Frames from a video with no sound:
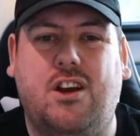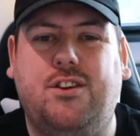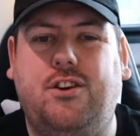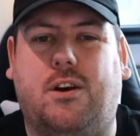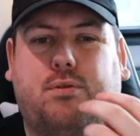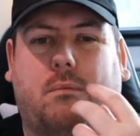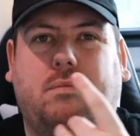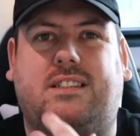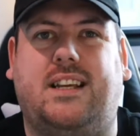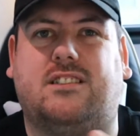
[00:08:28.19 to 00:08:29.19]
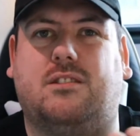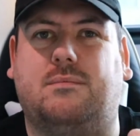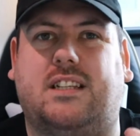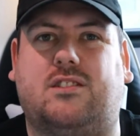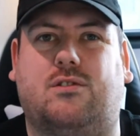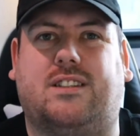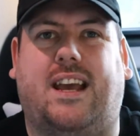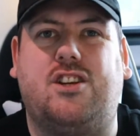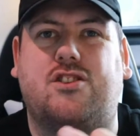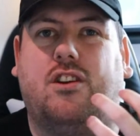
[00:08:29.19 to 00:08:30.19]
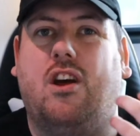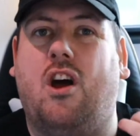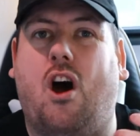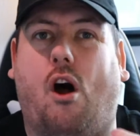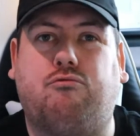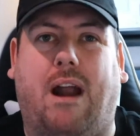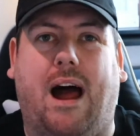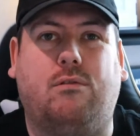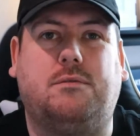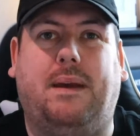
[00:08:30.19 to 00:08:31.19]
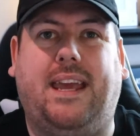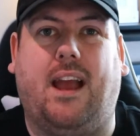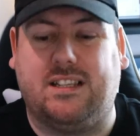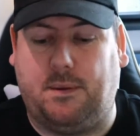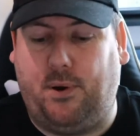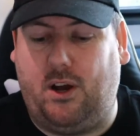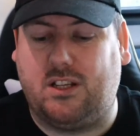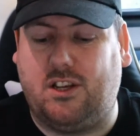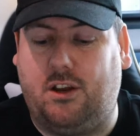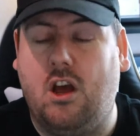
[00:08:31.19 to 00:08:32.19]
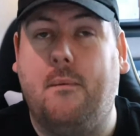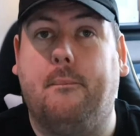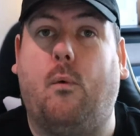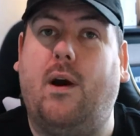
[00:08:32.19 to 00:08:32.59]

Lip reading: You can probably see some distortion around me as a person, but when